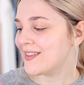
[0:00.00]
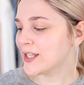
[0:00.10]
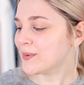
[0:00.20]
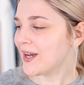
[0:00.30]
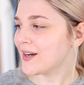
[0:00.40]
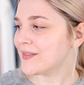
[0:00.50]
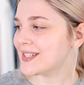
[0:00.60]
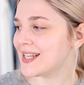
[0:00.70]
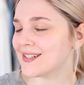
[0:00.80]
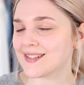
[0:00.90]
This one kind of
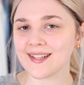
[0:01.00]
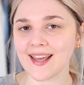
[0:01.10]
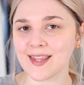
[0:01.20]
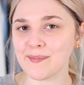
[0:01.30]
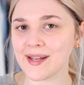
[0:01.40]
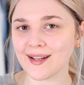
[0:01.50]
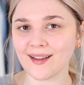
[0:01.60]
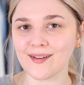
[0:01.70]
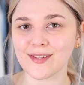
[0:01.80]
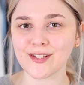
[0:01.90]
sits in the
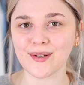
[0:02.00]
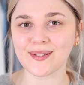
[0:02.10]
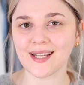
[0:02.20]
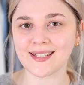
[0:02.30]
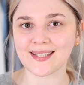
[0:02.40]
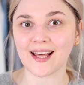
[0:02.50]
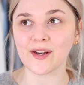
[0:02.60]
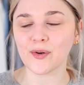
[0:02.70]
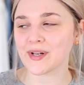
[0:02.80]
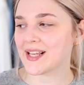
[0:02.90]
middle of the 2 sizes that
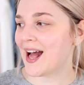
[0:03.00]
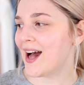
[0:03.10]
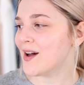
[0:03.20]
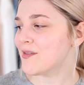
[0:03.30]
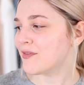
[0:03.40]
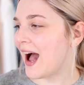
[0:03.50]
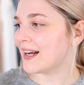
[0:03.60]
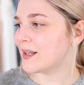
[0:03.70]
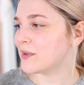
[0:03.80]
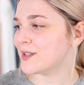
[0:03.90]
I already have,
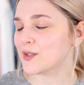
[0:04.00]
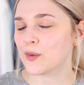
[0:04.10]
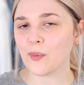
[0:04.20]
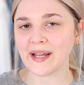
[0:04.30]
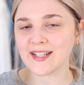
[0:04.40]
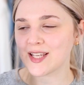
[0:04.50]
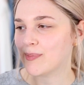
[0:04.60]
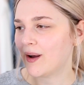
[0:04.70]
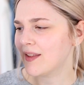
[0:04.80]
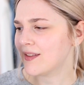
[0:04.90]
and it was way
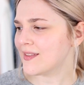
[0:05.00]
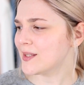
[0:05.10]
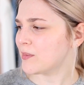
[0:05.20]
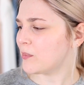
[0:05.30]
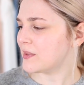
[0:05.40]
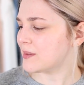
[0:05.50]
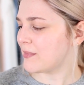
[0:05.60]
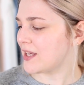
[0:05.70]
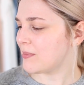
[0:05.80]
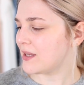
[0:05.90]
cheaper. I think this one was
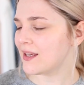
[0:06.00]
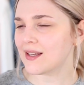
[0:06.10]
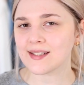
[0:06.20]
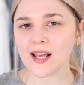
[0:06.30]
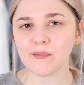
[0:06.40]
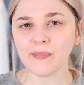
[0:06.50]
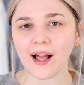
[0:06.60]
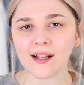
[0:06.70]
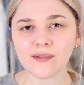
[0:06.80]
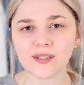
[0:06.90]
maybe
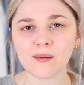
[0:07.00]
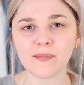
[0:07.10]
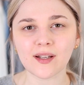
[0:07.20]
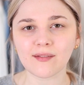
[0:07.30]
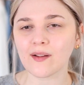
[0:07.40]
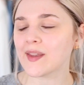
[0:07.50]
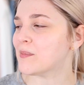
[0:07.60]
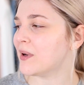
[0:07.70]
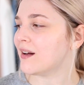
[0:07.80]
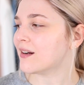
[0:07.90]
£10, something around
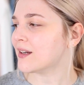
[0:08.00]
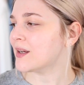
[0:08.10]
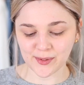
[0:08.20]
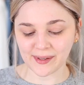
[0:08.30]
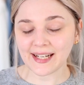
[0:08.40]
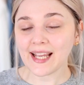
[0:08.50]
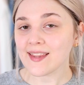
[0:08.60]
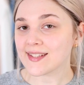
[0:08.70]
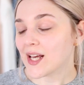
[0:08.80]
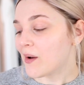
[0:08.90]
that mark. So I'm going to
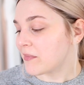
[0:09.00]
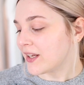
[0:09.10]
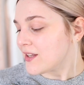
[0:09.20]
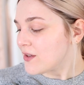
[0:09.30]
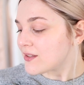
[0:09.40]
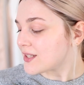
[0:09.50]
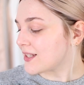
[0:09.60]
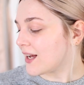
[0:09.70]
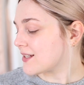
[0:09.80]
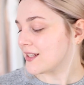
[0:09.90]
get this out. I'm going to use
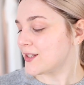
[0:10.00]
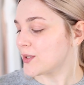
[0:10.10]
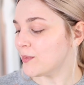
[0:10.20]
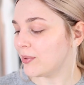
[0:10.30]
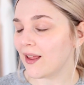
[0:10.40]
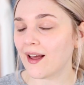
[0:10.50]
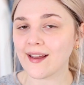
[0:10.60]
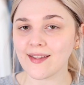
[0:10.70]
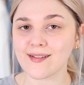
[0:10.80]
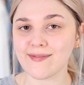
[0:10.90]
this actually to
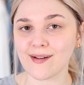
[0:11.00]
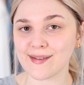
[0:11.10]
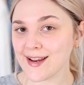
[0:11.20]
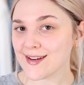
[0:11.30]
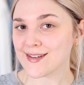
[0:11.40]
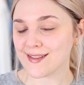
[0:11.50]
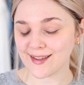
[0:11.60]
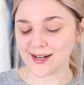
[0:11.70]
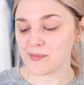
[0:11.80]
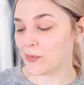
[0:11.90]
apply the foundation
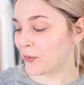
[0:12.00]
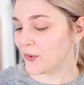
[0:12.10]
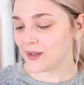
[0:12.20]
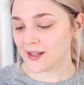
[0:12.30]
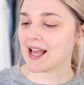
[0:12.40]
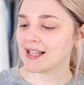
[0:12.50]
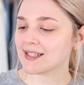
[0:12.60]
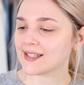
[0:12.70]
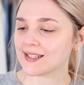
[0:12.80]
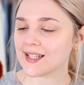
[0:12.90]
that I bought.
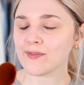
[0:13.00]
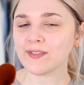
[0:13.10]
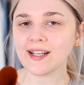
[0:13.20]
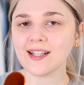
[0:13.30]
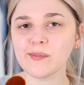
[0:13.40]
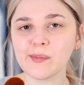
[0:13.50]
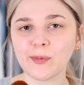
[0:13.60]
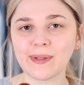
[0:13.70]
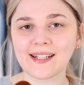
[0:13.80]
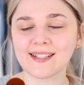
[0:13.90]
It's definitely a little bit
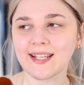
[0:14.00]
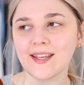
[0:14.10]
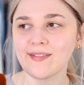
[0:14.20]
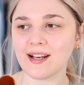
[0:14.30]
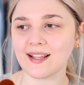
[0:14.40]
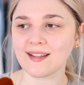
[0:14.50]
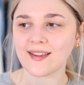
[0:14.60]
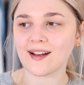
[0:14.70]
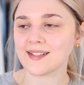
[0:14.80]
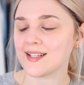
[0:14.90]
more plasticky feeling
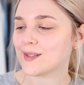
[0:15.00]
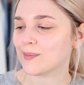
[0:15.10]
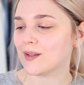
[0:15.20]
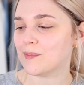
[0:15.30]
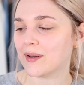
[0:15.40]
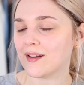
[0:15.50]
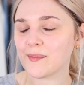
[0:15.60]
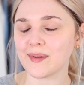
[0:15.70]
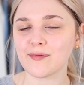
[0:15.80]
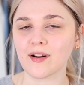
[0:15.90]
than the Artiste one, but
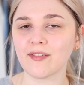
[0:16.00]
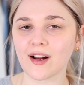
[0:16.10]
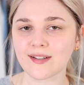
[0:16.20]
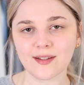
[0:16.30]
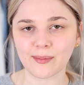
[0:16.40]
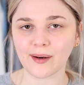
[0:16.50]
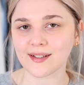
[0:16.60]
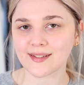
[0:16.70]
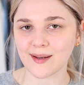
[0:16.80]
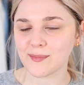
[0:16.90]
I mean, for a fraction of the
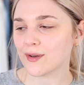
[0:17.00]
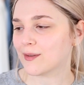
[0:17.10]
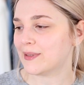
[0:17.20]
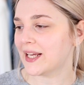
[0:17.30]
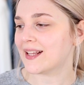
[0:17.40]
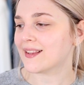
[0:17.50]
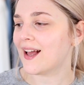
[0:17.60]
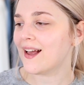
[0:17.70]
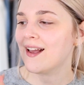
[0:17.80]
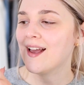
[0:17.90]
price, I'm not complaining
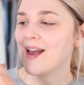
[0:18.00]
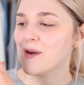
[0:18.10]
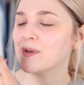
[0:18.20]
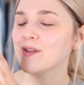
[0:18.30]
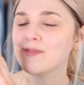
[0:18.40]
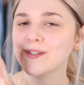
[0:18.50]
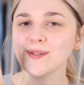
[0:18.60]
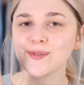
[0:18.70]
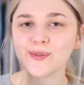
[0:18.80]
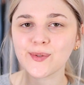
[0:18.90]
there, but it
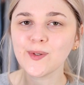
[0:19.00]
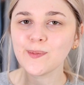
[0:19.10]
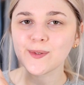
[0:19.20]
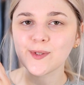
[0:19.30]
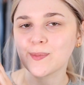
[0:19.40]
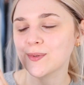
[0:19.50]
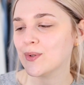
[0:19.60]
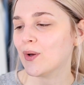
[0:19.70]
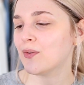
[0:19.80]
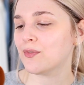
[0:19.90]
feels super, super
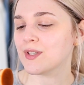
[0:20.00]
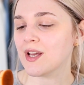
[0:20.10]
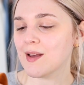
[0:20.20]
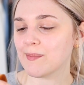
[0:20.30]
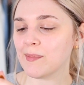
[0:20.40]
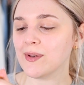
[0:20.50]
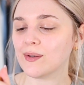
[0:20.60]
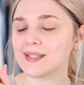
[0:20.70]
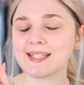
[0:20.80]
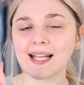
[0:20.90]
soft. Maybe
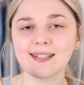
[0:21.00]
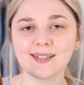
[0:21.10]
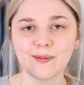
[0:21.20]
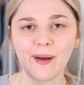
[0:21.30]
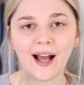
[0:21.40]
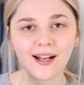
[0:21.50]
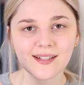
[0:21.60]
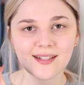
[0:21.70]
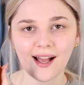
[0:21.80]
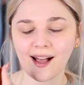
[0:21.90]
not as densely
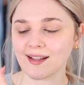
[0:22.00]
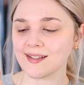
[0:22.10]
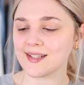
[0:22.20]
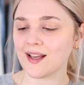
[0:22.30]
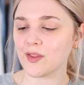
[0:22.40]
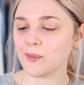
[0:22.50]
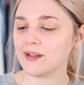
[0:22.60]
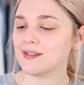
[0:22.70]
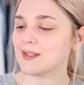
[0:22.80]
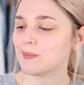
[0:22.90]
packed as the other
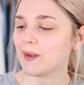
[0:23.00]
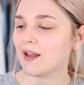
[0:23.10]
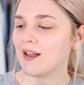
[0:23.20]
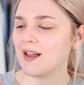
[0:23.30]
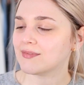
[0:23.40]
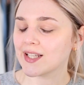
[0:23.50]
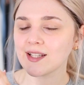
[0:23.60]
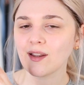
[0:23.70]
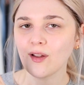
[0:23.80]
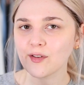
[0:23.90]
ones, but
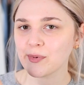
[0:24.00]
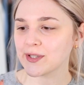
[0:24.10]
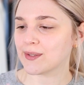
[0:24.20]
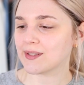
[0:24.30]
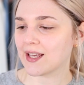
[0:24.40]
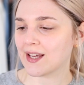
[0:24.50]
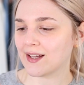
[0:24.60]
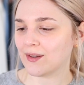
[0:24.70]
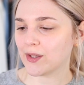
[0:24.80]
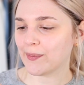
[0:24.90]
there's a lot of bristles
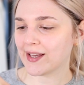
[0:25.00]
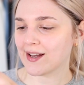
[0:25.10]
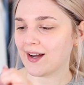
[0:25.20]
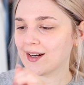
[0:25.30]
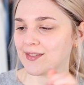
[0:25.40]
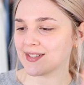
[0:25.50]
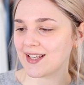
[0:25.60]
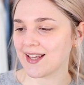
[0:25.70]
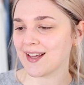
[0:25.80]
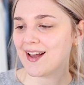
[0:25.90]
here, although I can kind of
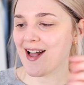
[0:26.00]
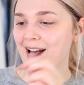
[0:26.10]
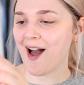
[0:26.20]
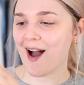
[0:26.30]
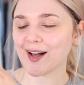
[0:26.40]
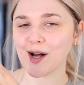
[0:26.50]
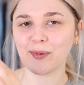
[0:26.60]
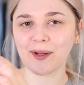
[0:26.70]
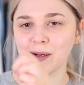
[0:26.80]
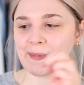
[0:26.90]
see a
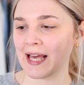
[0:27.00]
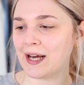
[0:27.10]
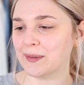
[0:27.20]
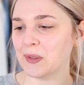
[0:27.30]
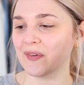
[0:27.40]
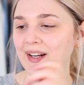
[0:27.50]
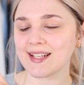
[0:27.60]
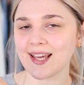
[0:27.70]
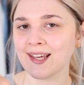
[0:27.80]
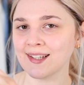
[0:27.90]
couple coming out
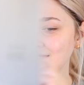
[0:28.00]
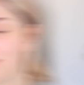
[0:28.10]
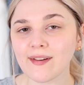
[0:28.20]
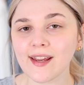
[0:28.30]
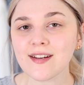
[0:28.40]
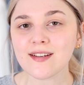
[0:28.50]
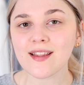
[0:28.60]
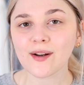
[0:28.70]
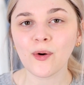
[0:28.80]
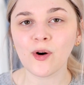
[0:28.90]
already. The
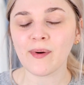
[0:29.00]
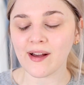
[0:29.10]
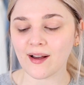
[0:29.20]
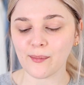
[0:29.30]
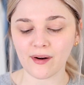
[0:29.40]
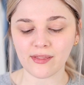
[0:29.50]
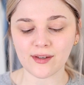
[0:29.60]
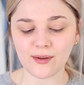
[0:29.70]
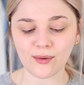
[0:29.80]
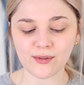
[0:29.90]
foundation that caught my eye, one of
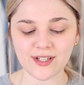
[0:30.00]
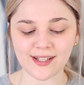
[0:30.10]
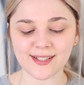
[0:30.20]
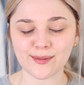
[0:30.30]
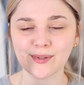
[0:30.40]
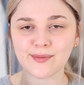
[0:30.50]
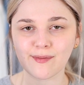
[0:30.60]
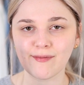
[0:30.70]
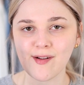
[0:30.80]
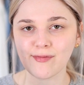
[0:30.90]
the new launches, was
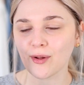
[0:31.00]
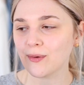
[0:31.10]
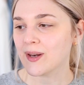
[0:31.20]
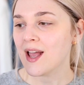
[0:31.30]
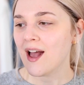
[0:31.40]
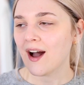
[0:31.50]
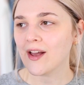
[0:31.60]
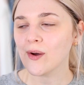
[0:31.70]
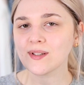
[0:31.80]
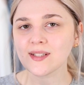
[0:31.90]
from Revlon.
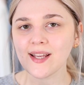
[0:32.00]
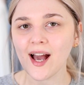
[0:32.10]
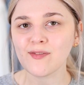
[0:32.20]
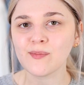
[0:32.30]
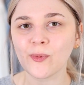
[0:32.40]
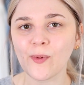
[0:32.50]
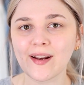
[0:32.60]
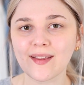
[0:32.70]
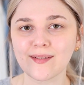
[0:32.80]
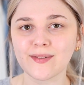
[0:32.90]
I honestly haven't
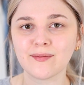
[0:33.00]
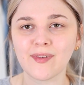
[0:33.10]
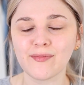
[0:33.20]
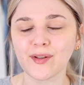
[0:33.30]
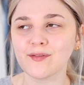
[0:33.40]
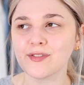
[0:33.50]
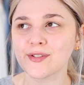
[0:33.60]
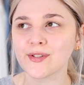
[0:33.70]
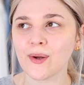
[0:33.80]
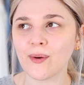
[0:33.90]
bought anything from Revlon for
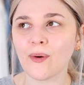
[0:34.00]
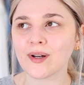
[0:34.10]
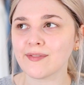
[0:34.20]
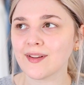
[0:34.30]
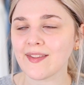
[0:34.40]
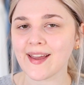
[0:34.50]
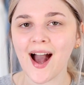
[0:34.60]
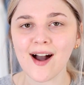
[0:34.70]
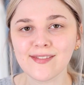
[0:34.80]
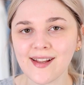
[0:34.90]
so long. I feel like they
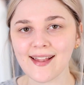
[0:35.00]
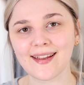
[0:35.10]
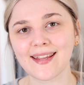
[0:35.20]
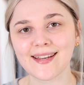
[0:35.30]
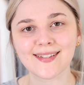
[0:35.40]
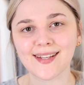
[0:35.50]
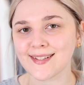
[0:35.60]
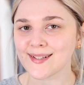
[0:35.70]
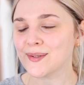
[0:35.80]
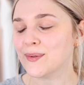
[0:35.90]
haven't had any
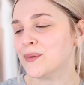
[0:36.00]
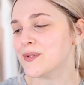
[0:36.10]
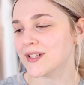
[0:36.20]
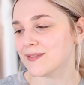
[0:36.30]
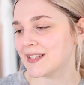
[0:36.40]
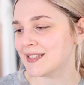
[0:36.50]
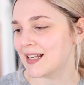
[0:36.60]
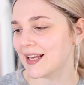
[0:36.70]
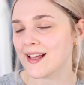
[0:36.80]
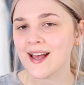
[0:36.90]
exciting new launches
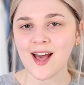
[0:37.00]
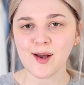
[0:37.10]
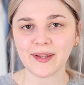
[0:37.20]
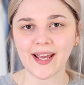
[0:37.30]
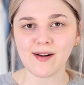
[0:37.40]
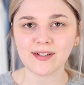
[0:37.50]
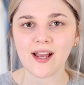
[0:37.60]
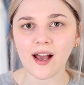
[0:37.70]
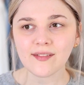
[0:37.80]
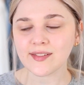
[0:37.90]
recently, but they have a
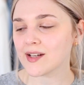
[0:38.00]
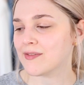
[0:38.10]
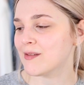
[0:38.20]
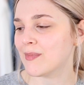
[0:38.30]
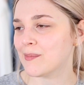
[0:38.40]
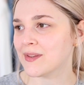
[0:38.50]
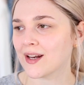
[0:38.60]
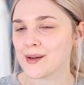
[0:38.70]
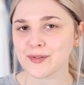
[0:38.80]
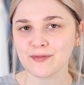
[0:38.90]
ton of stuff at the moment
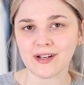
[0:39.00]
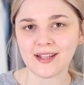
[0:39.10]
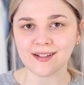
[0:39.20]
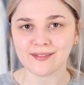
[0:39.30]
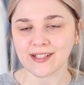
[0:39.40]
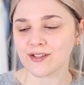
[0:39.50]
that I was really kind of